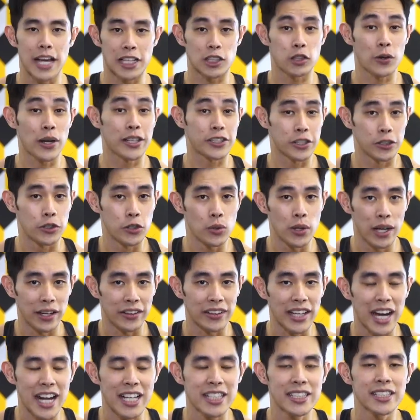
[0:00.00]
as long as you do a
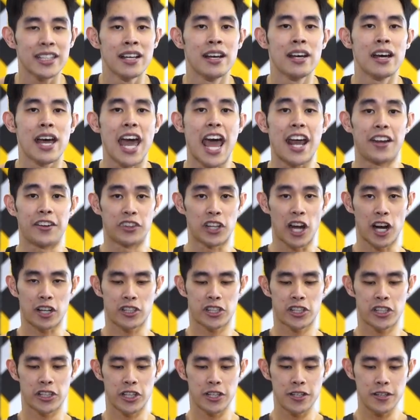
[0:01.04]
nice
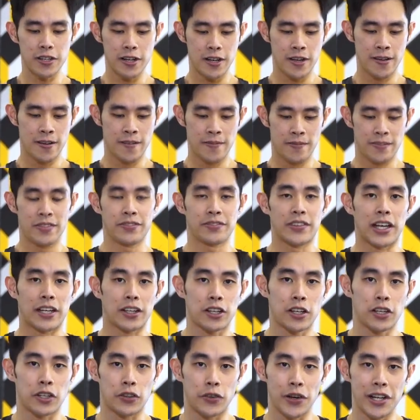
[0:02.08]
abduction
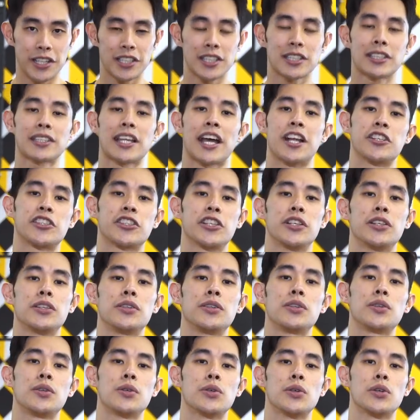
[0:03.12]
that creates
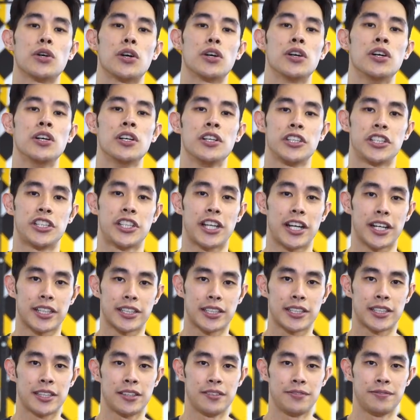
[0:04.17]
tension to your
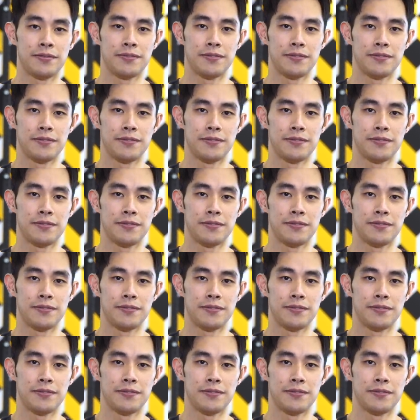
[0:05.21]
chest.